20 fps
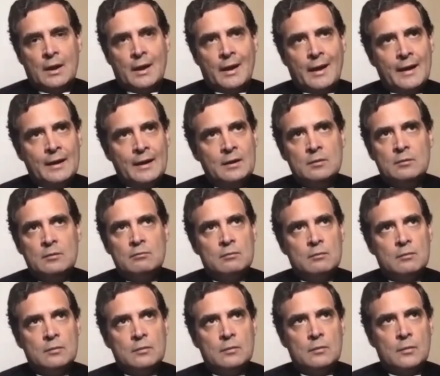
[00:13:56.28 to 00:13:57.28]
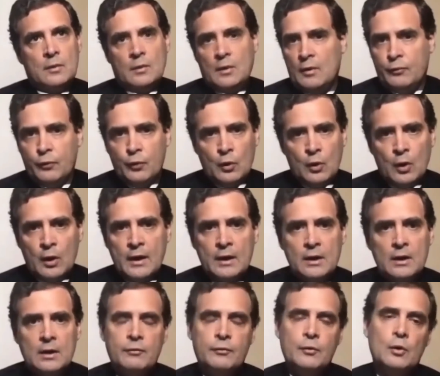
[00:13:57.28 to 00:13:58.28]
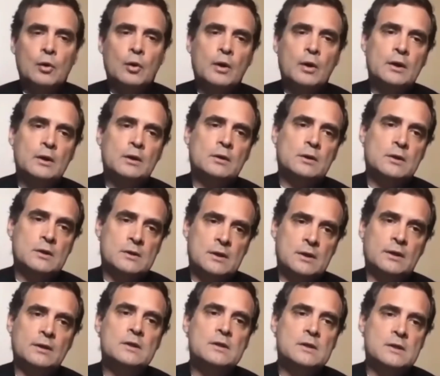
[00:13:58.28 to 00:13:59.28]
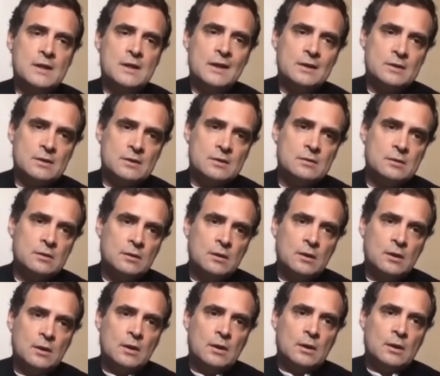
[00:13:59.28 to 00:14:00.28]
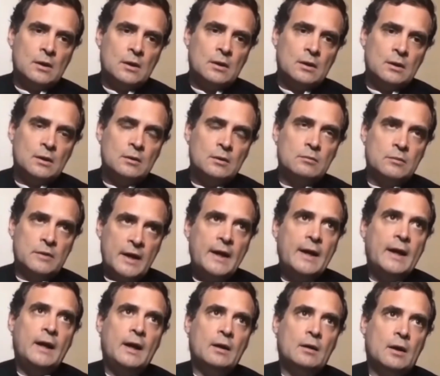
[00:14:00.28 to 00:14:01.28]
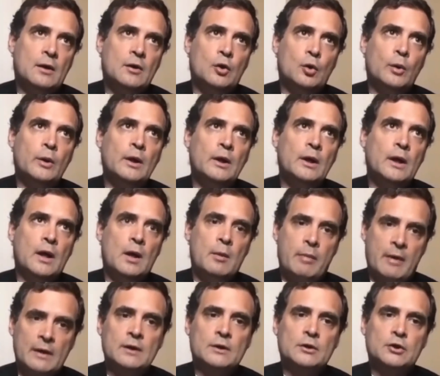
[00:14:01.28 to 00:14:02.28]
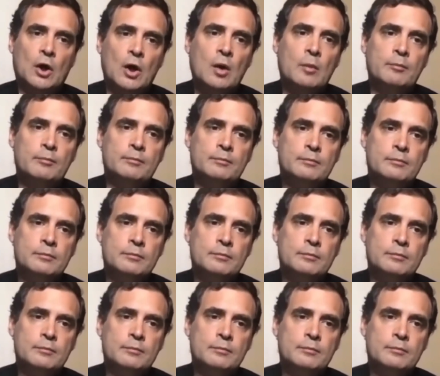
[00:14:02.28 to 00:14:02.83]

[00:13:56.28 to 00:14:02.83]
And if you look at the southern states, they are doing a better job